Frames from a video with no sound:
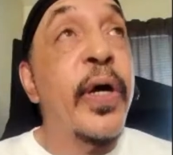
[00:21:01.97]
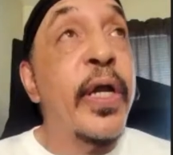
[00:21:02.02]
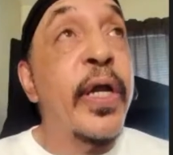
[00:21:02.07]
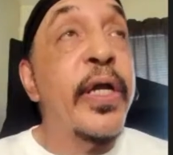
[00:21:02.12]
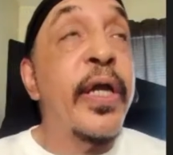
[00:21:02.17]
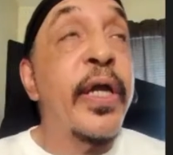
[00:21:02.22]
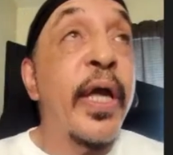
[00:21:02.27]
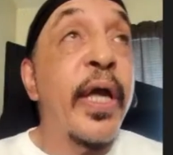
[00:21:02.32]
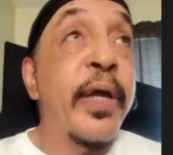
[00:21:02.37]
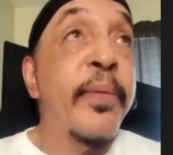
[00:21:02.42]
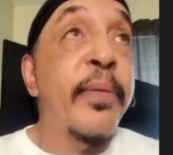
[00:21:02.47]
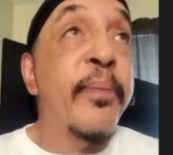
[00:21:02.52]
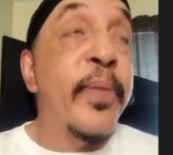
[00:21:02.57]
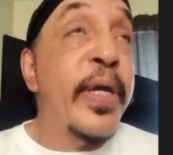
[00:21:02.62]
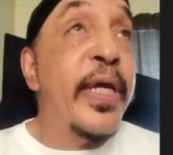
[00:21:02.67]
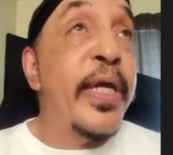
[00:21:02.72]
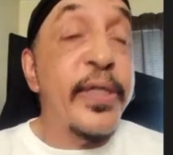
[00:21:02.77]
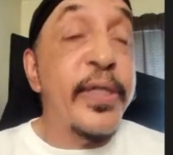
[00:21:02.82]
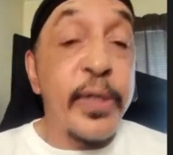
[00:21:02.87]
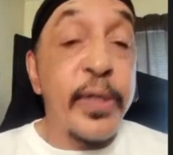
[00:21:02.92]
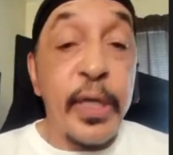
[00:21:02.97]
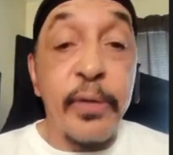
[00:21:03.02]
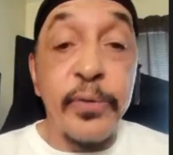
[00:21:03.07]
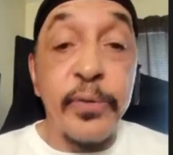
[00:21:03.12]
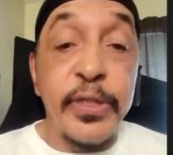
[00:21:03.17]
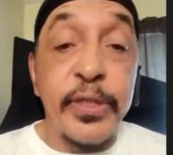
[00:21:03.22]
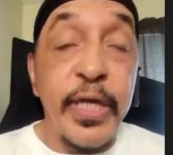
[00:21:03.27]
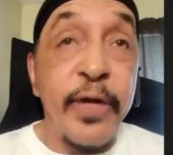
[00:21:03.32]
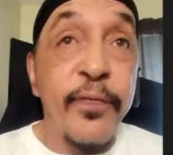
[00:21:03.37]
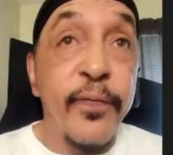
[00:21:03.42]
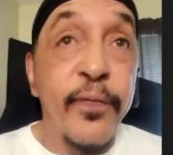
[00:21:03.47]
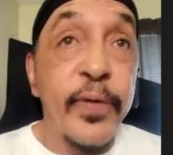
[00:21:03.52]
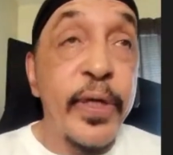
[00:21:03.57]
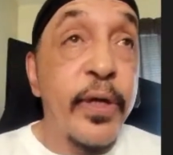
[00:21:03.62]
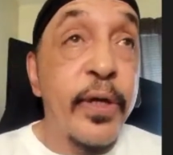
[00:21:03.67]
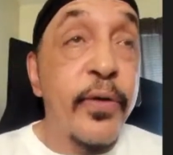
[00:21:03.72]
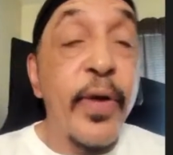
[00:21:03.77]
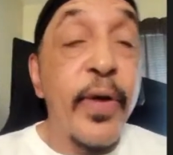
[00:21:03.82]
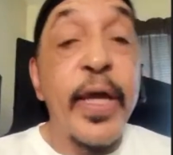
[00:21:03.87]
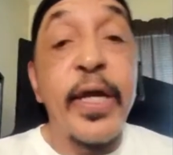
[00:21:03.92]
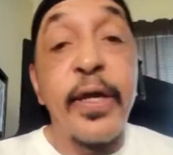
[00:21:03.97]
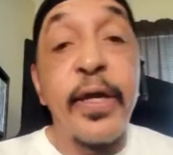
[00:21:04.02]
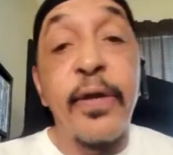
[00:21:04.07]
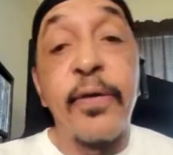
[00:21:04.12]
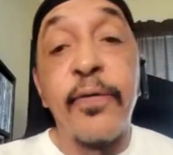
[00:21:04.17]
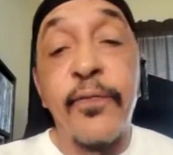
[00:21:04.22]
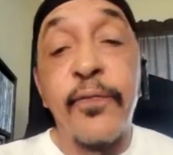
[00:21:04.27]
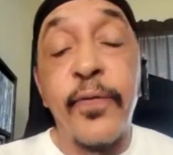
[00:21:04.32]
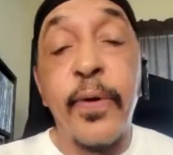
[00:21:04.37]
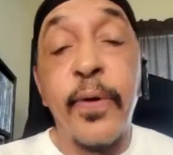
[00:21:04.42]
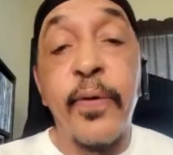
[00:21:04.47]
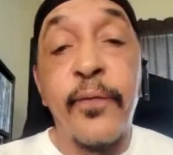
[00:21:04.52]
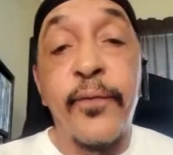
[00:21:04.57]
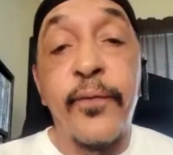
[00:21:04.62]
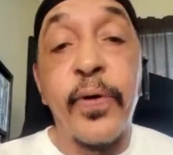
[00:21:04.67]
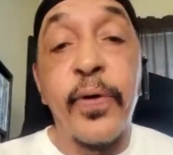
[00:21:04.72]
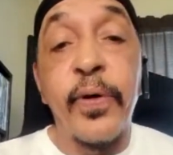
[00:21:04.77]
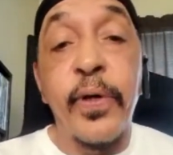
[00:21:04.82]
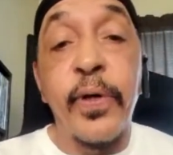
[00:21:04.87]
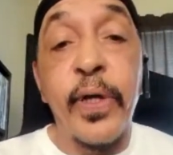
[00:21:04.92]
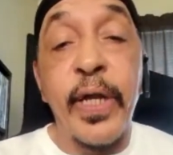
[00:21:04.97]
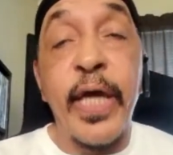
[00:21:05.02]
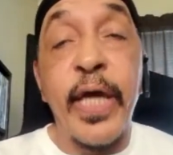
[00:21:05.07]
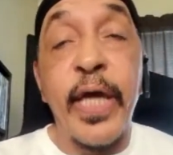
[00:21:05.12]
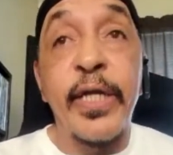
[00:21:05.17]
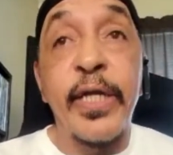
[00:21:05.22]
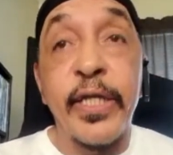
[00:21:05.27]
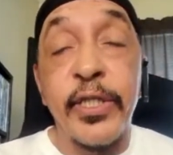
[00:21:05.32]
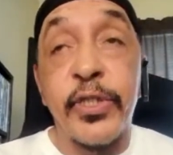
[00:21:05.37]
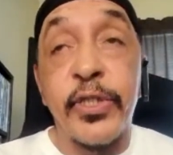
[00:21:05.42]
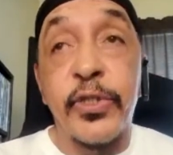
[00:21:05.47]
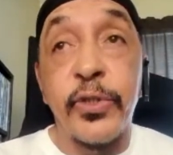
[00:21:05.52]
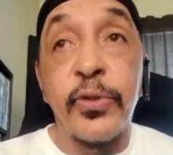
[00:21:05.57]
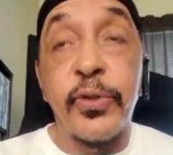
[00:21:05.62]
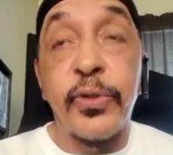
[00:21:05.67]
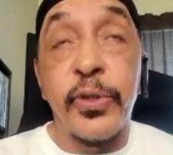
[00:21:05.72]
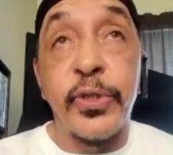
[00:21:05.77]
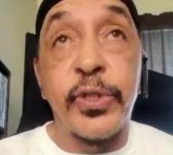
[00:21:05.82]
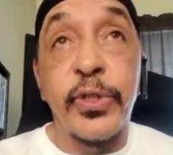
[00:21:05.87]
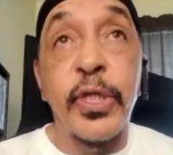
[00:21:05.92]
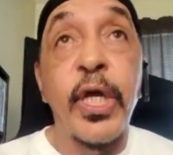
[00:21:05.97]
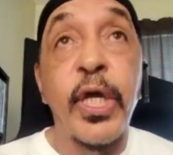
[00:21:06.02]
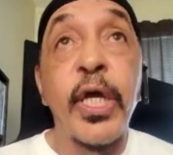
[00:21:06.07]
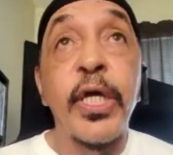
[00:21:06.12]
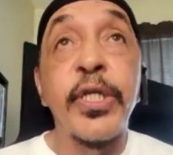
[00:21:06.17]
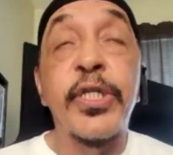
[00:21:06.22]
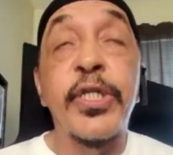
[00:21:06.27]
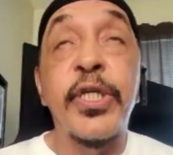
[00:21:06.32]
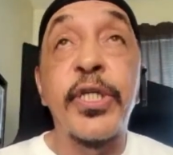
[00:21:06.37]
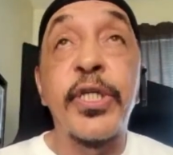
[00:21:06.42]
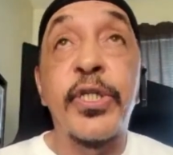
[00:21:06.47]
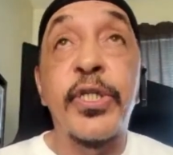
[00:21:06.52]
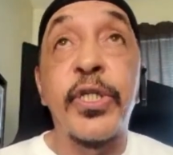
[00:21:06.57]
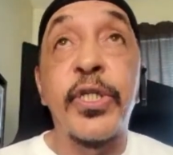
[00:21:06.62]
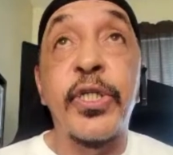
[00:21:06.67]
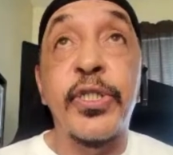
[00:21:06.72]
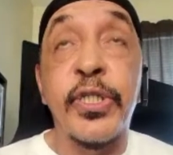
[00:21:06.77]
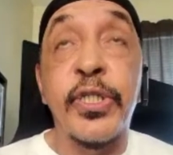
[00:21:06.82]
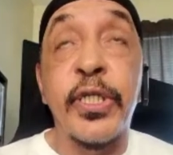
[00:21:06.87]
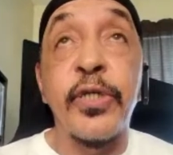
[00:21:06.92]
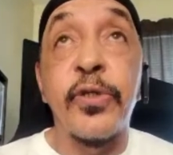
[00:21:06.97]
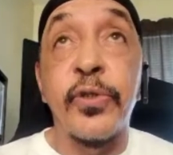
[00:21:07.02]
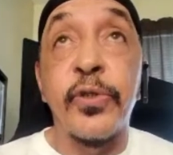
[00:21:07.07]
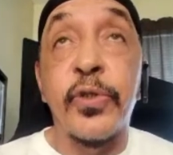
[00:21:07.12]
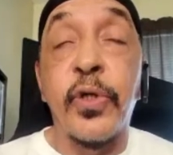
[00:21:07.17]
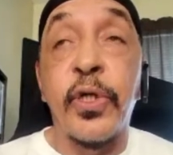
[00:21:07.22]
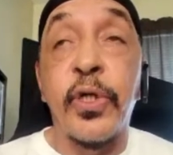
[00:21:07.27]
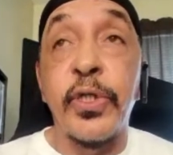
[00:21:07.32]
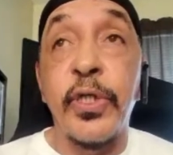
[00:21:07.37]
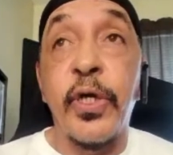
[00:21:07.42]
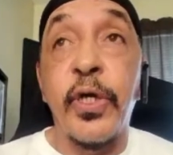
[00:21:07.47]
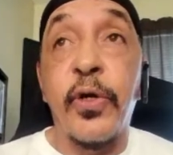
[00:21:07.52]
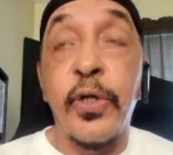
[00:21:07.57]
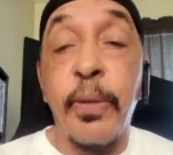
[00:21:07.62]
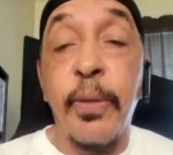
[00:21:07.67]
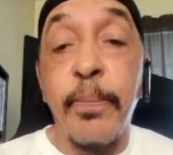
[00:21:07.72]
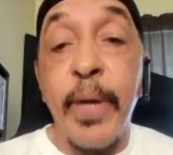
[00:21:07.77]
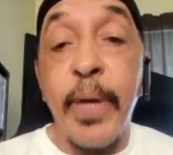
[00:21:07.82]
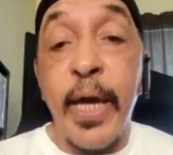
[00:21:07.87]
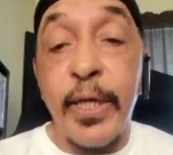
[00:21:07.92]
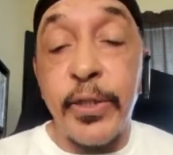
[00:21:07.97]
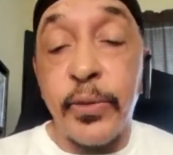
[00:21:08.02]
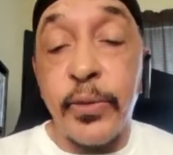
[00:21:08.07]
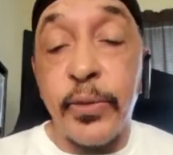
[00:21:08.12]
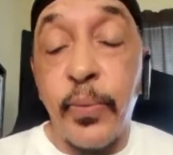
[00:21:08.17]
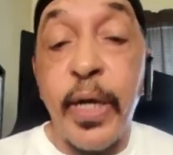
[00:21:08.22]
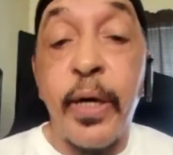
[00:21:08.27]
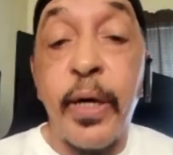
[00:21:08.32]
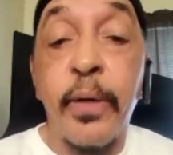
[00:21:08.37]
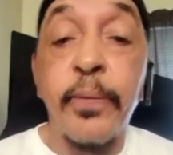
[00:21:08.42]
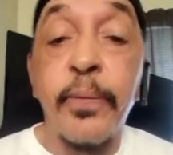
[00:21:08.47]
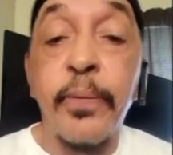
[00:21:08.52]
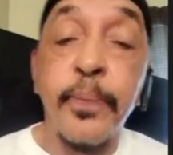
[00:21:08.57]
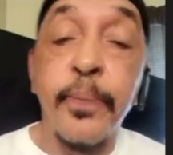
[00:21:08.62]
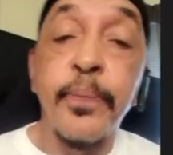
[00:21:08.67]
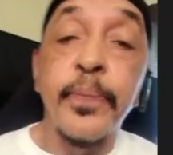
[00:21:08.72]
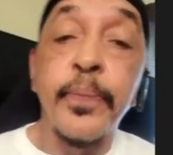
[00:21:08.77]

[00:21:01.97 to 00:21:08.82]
And and he was definitely credited for letting his students teach their skills on the mat as well.